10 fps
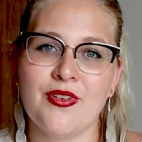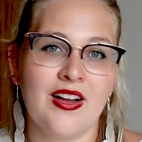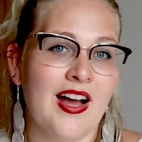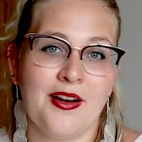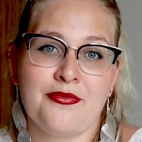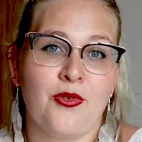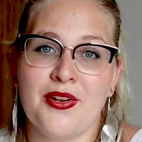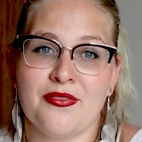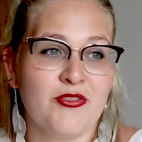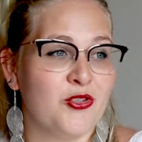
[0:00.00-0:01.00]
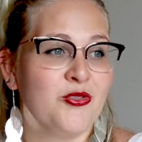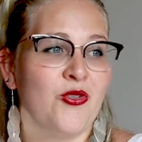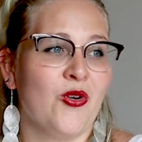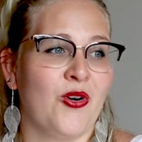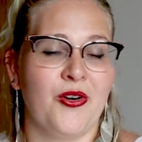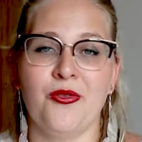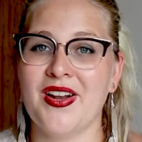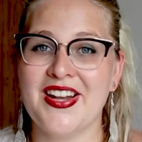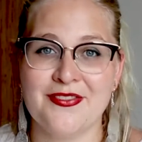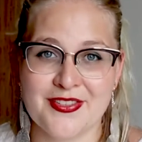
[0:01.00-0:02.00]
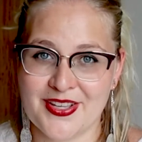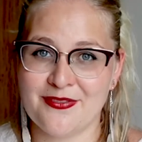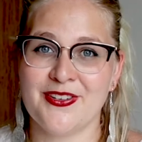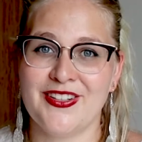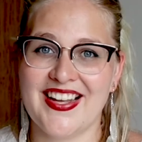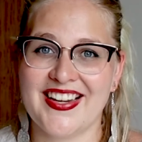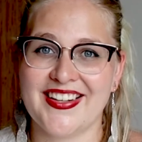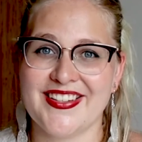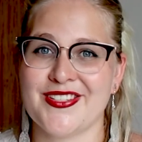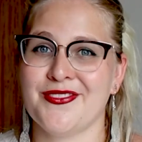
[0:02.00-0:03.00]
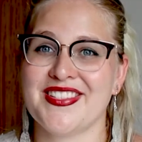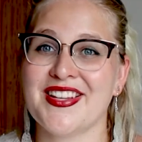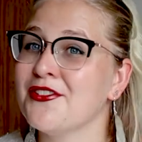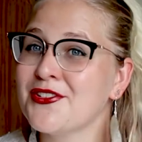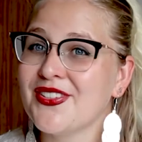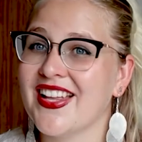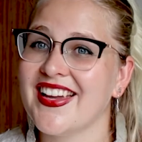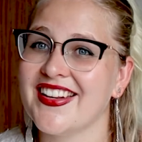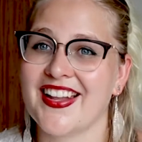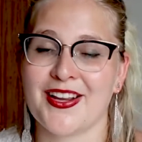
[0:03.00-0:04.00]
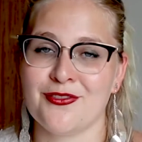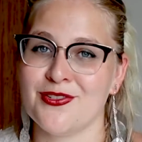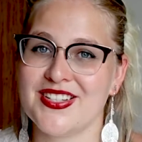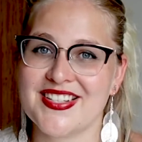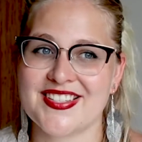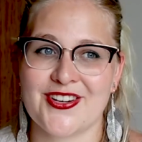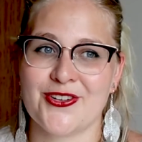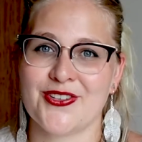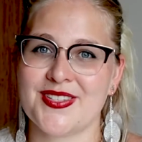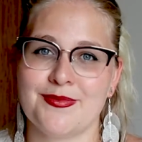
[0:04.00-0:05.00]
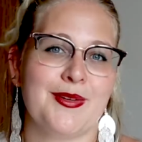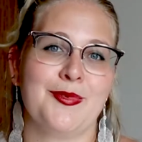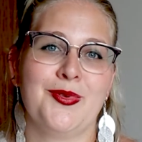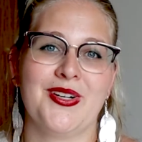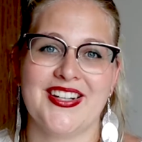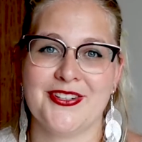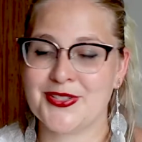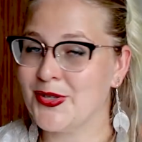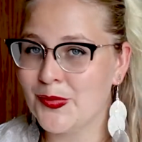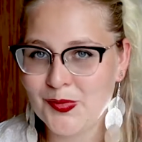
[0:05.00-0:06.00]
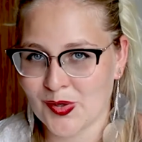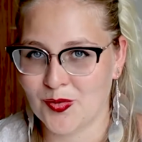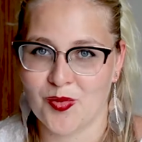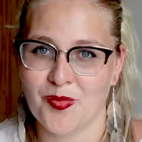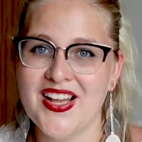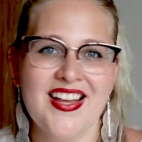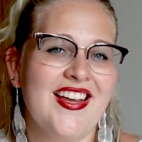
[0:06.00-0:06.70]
halfway through or whenever they feel like it, so it's never too late. Like if you didn't start on September 1, there's no problem.